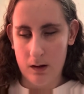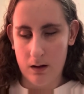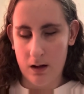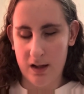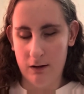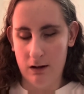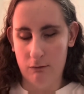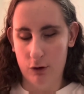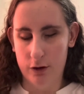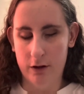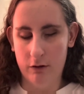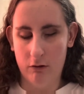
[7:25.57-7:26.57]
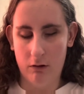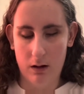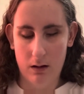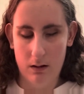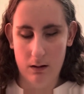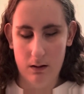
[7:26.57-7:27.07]
you know what, we'll do
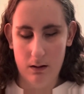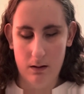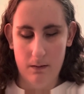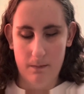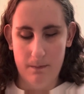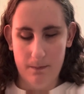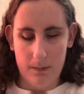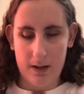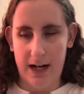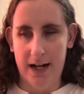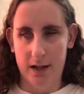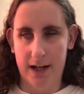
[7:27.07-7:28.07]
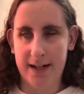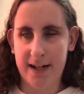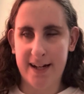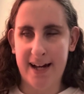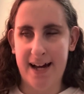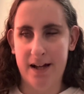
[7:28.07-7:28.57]
I like
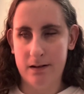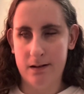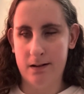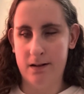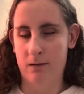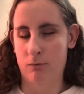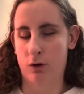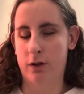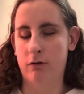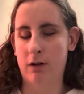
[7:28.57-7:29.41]
cats. So we'll do